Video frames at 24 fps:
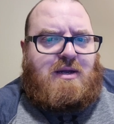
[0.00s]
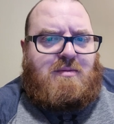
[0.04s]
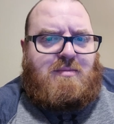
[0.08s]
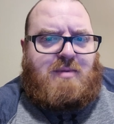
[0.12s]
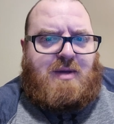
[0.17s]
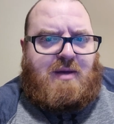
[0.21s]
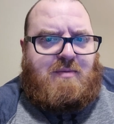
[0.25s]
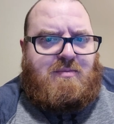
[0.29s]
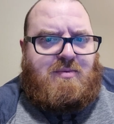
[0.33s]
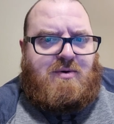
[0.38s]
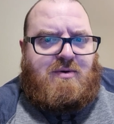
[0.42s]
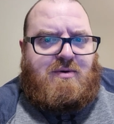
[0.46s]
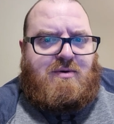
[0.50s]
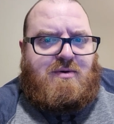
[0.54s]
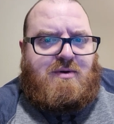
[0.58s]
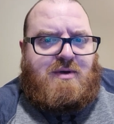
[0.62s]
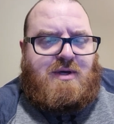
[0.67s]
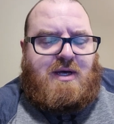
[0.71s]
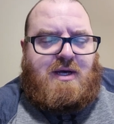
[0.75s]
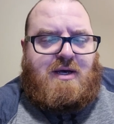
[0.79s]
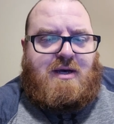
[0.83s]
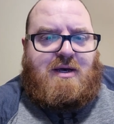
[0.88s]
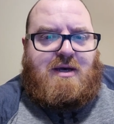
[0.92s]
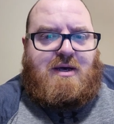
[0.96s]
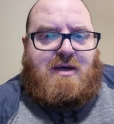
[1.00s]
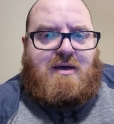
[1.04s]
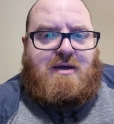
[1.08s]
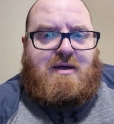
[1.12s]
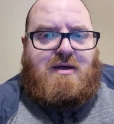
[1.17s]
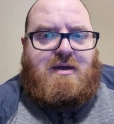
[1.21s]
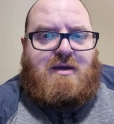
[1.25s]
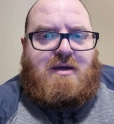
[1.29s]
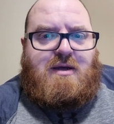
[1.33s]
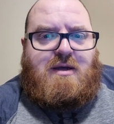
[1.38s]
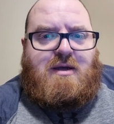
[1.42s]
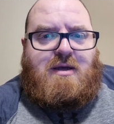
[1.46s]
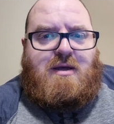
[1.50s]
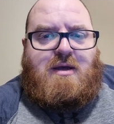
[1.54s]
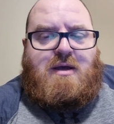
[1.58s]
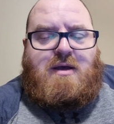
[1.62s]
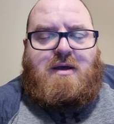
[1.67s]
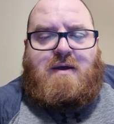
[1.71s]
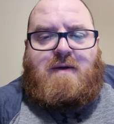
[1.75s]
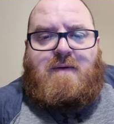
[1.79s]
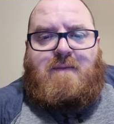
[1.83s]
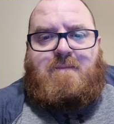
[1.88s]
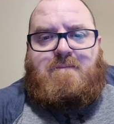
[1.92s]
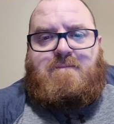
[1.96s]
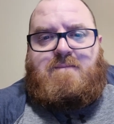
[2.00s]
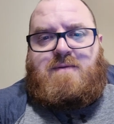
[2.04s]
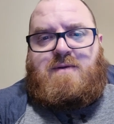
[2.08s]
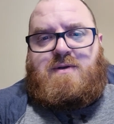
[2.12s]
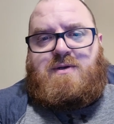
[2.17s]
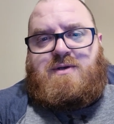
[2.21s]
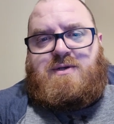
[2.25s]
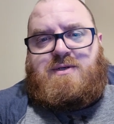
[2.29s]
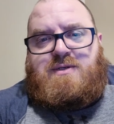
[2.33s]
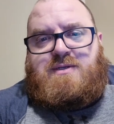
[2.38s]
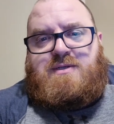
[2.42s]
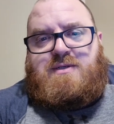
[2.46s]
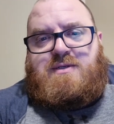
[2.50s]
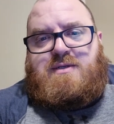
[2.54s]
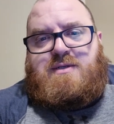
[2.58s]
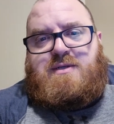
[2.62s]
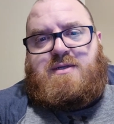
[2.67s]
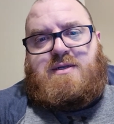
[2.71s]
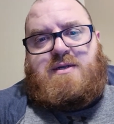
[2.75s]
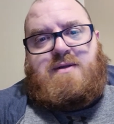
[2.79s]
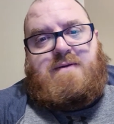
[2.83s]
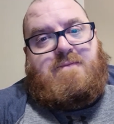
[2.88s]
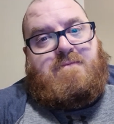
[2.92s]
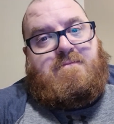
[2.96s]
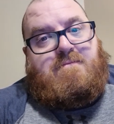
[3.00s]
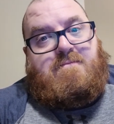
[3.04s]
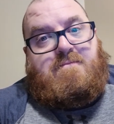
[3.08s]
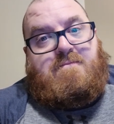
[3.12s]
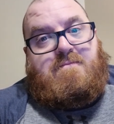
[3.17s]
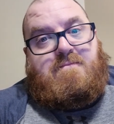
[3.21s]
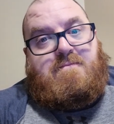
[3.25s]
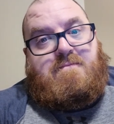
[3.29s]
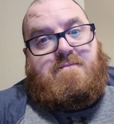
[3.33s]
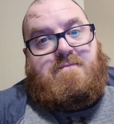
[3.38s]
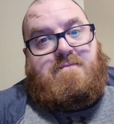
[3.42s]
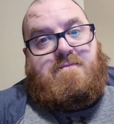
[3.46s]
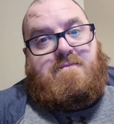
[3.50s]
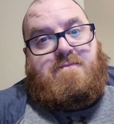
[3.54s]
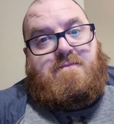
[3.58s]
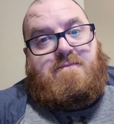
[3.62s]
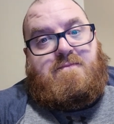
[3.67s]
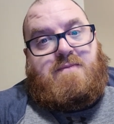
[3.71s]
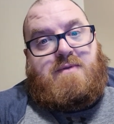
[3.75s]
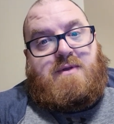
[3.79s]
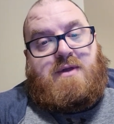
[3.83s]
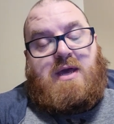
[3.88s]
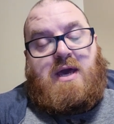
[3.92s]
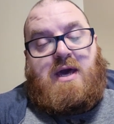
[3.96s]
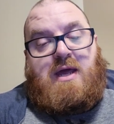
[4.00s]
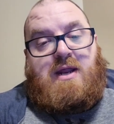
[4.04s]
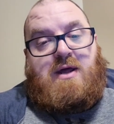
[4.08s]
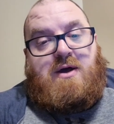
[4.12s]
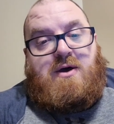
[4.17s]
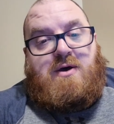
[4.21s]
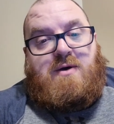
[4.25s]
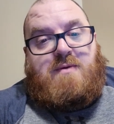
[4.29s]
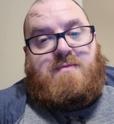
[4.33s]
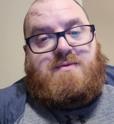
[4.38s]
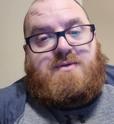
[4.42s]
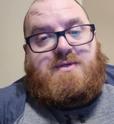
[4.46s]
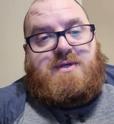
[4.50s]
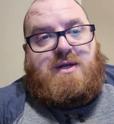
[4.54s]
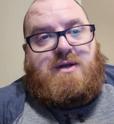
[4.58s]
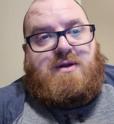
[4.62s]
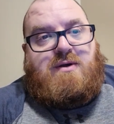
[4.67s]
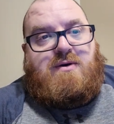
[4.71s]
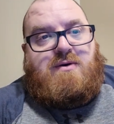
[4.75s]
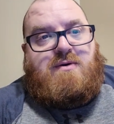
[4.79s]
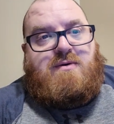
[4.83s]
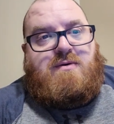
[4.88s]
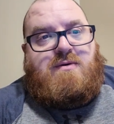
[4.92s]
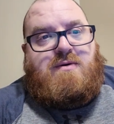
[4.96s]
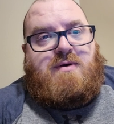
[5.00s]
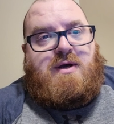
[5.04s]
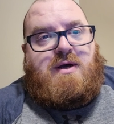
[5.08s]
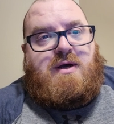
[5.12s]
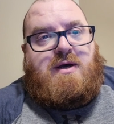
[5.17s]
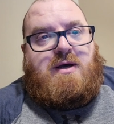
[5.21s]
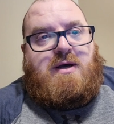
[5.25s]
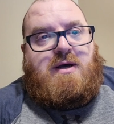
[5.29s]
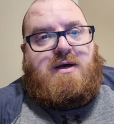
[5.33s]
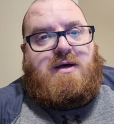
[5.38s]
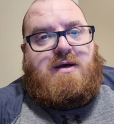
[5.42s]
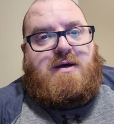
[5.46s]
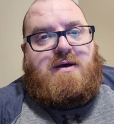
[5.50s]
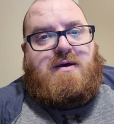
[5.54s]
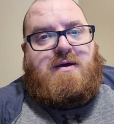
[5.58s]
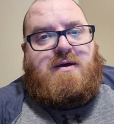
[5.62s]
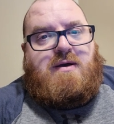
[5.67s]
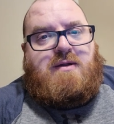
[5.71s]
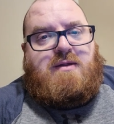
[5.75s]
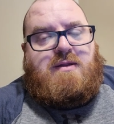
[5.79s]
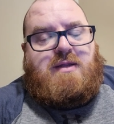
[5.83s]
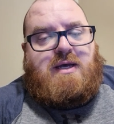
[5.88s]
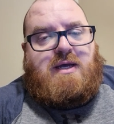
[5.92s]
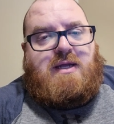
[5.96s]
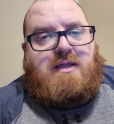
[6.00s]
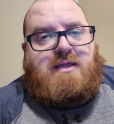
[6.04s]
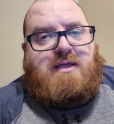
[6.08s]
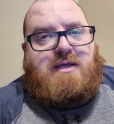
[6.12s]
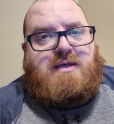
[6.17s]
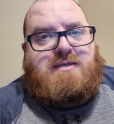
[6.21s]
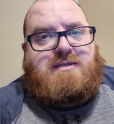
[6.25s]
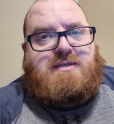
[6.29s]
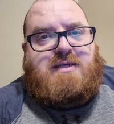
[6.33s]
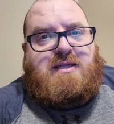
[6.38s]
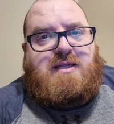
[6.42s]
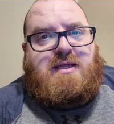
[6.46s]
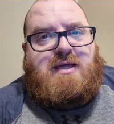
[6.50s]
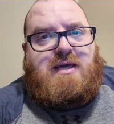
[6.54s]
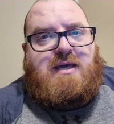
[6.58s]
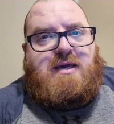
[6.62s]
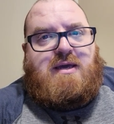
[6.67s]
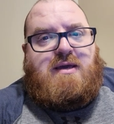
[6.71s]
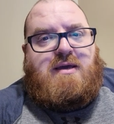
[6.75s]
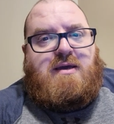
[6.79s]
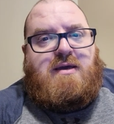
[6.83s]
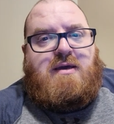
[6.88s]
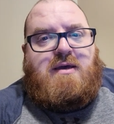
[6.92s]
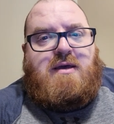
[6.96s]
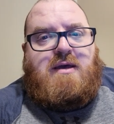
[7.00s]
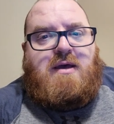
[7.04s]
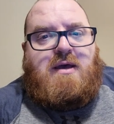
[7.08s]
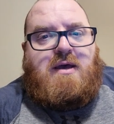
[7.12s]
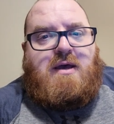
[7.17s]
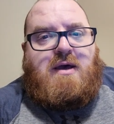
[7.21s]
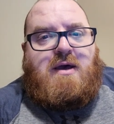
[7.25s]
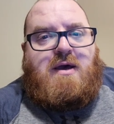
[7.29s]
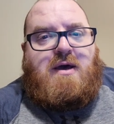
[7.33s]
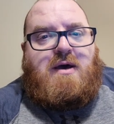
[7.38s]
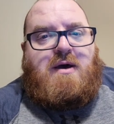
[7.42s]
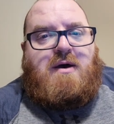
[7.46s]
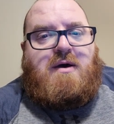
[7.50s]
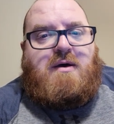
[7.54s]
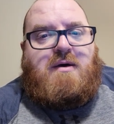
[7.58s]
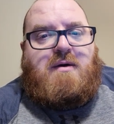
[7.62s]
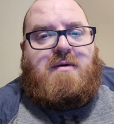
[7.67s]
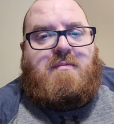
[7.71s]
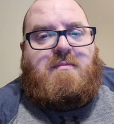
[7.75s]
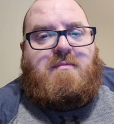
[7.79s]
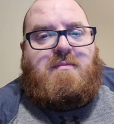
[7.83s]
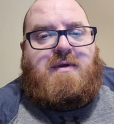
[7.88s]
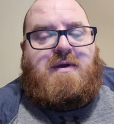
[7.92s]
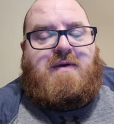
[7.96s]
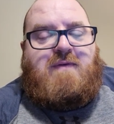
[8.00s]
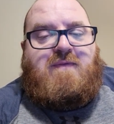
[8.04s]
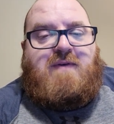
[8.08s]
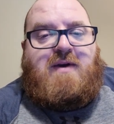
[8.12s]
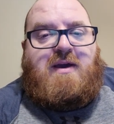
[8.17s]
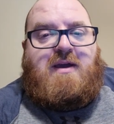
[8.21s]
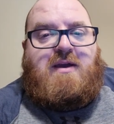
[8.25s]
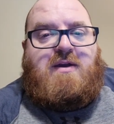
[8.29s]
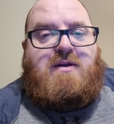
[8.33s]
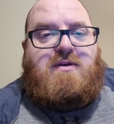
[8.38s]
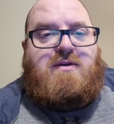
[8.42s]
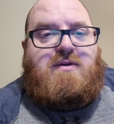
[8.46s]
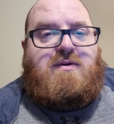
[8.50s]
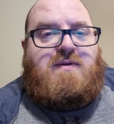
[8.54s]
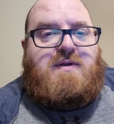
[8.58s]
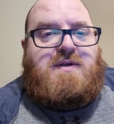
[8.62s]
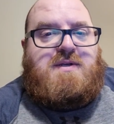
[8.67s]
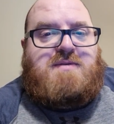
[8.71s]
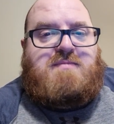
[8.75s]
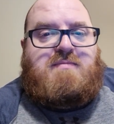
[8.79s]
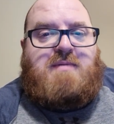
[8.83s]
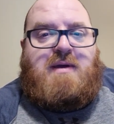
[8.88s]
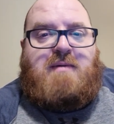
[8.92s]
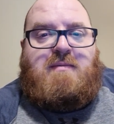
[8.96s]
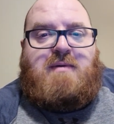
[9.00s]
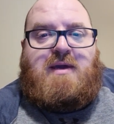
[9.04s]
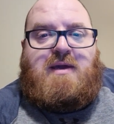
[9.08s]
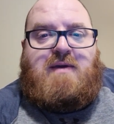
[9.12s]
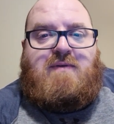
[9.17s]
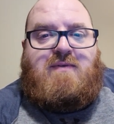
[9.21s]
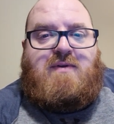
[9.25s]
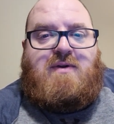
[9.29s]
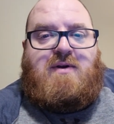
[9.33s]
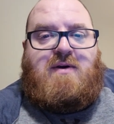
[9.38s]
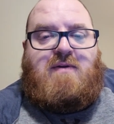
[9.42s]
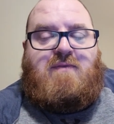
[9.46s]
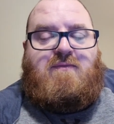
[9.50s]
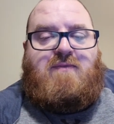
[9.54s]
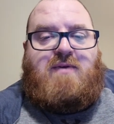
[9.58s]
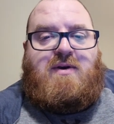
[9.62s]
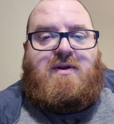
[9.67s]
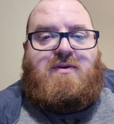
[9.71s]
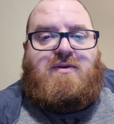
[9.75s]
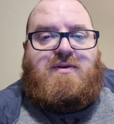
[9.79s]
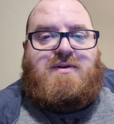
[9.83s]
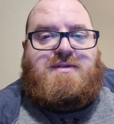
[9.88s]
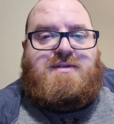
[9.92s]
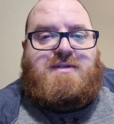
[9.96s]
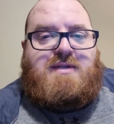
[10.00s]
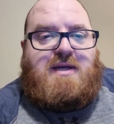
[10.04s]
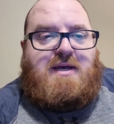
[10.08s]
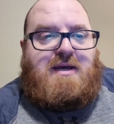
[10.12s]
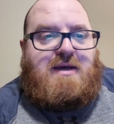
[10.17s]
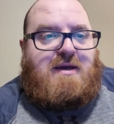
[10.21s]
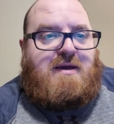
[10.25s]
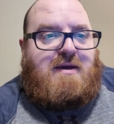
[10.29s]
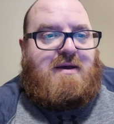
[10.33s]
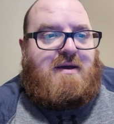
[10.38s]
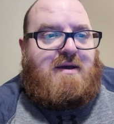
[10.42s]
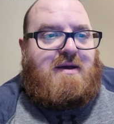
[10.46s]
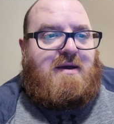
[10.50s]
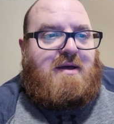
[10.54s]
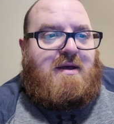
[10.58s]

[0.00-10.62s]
to people just kind of helps, like this. I think if I could do this, maybe even on Veterans Day,